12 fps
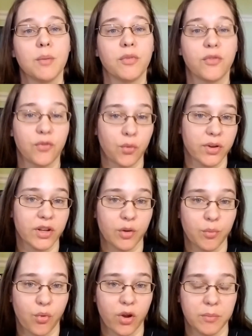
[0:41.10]
before their
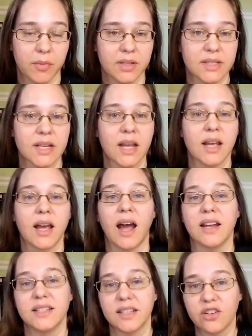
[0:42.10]
appointment.
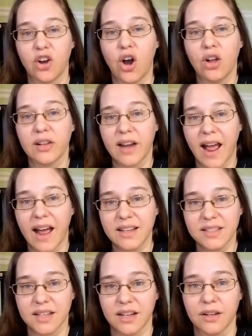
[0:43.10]
I did call and
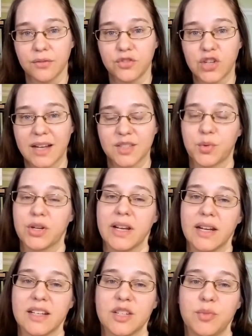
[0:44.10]
ask if Jasper
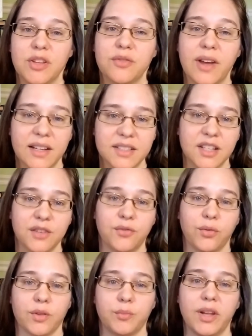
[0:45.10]
needed to be fasting
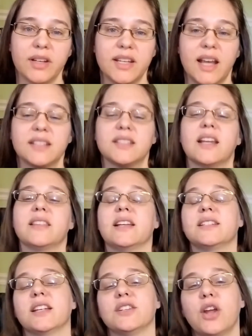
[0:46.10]
for the blood test, and they
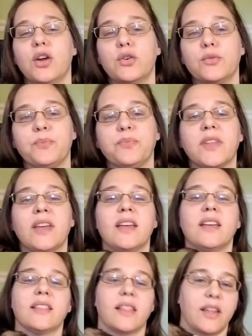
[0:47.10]
said no.
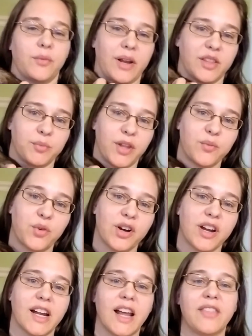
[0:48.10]
Then they ran the blood
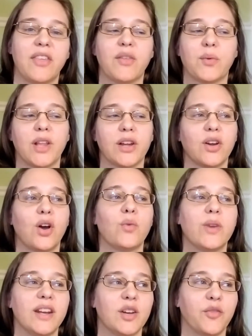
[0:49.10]
work, and then they were like, oh,
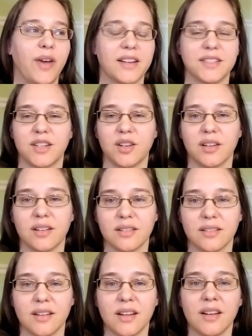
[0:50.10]
we need a fasting
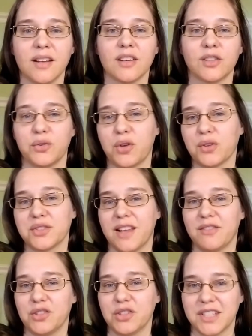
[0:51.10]
glucose
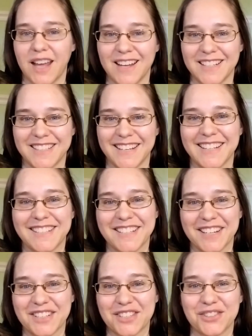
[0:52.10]
level test. And it's
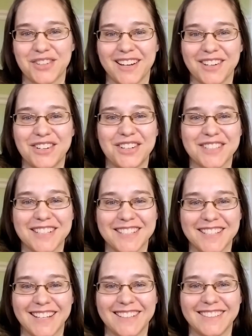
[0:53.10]
like, so when I called and
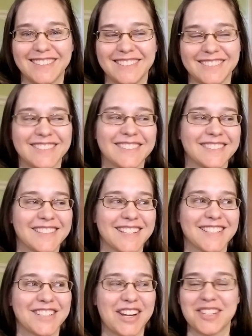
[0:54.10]
said,
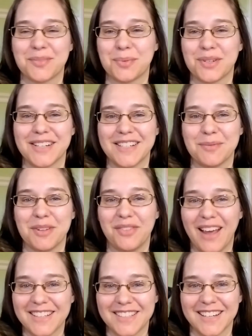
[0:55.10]
does Jasper need to be
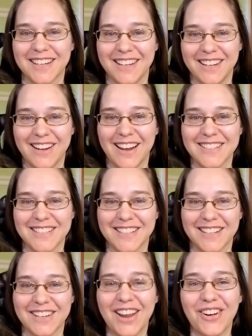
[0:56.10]
fasting? And you guys
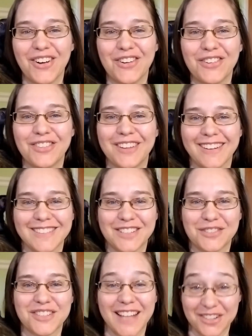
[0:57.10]
said no, the
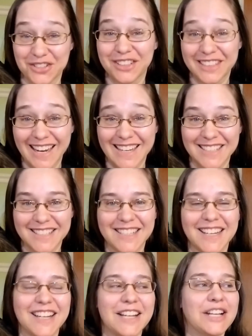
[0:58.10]
answer was actually yes.
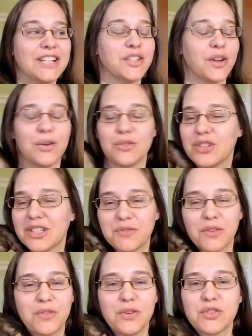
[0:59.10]
So just
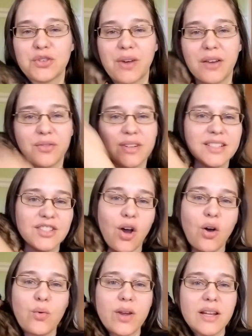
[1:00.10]
for future reference,
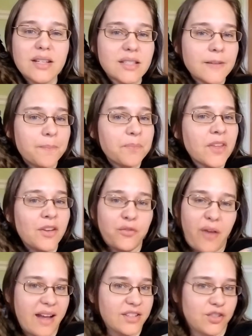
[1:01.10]
always
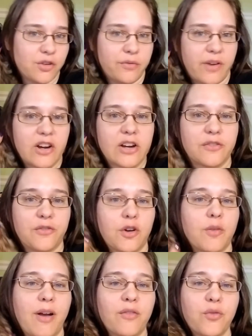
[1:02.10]
fast your ferret for
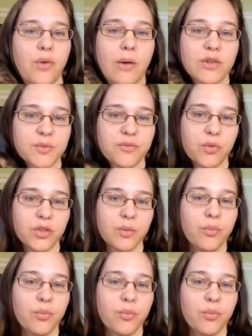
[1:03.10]
about four hours before the